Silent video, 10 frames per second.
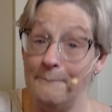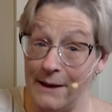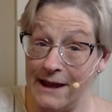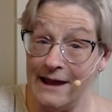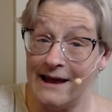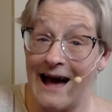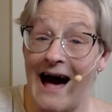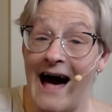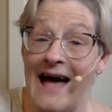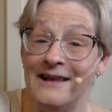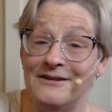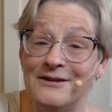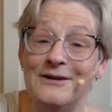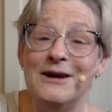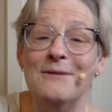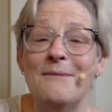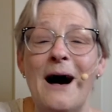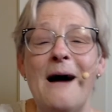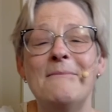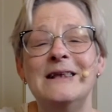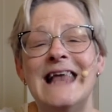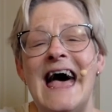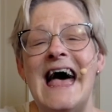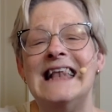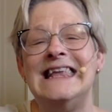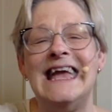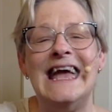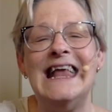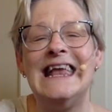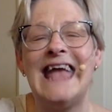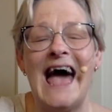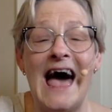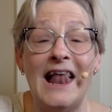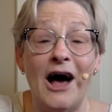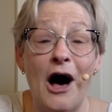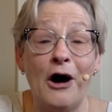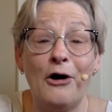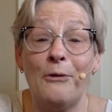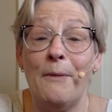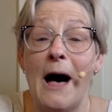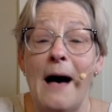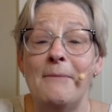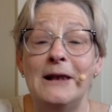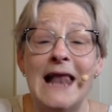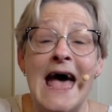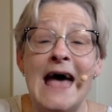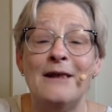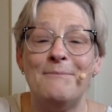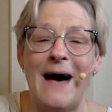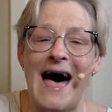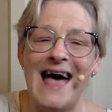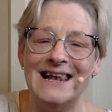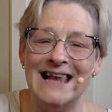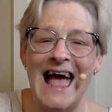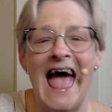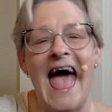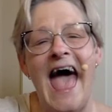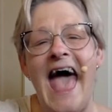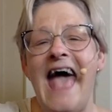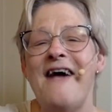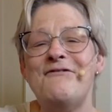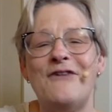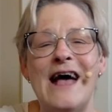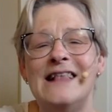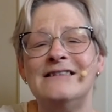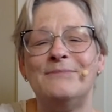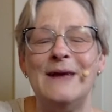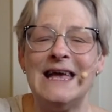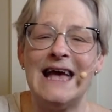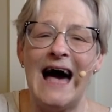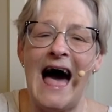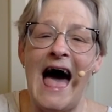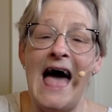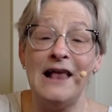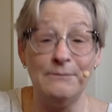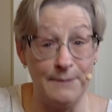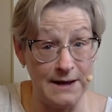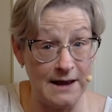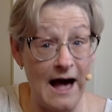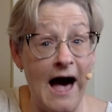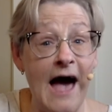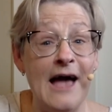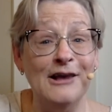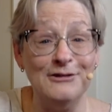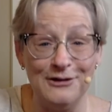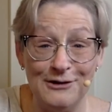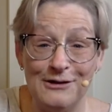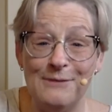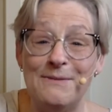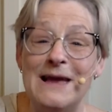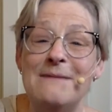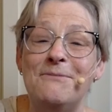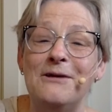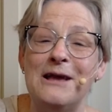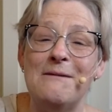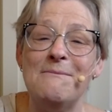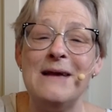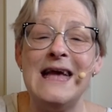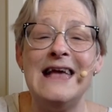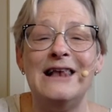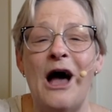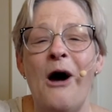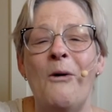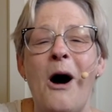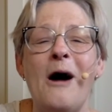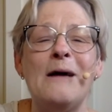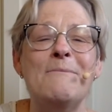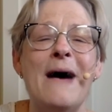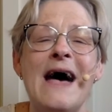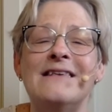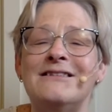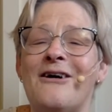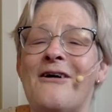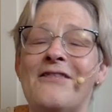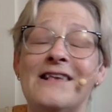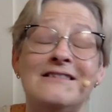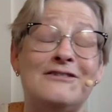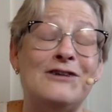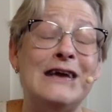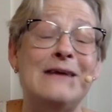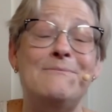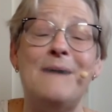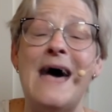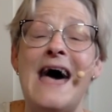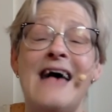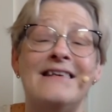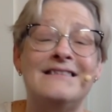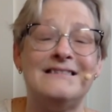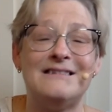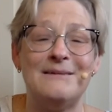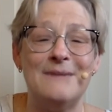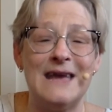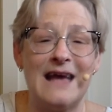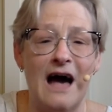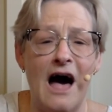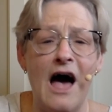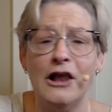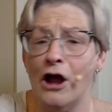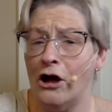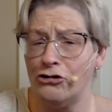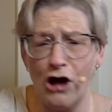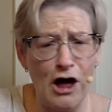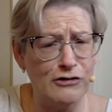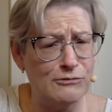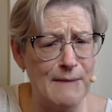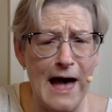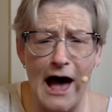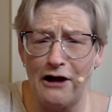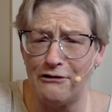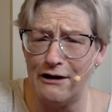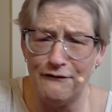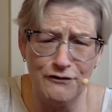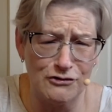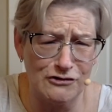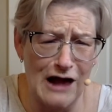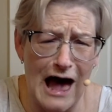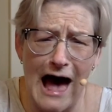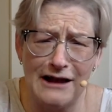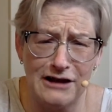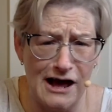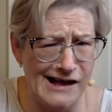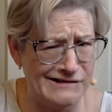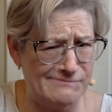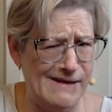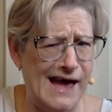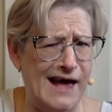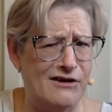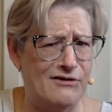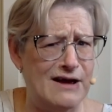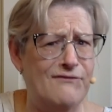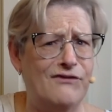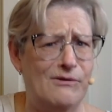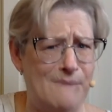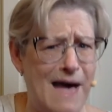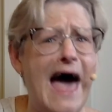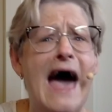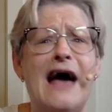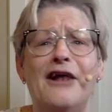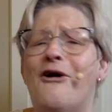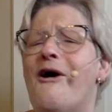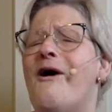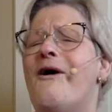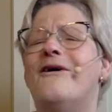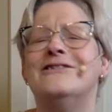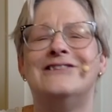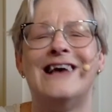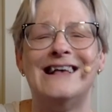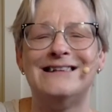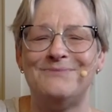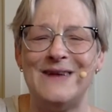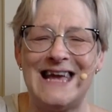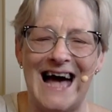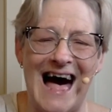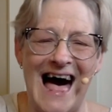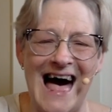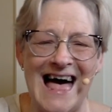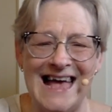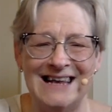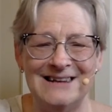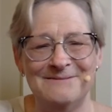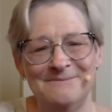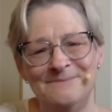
Be kind to your mom and dad, kitty cat, Uncle Bob and Nana Pat. Hey friends, be kind to the people you meet, walking past on the street, best to be kind. Doesn't matter if you're sad, doesn't matter if you're mad, oh, just be kind.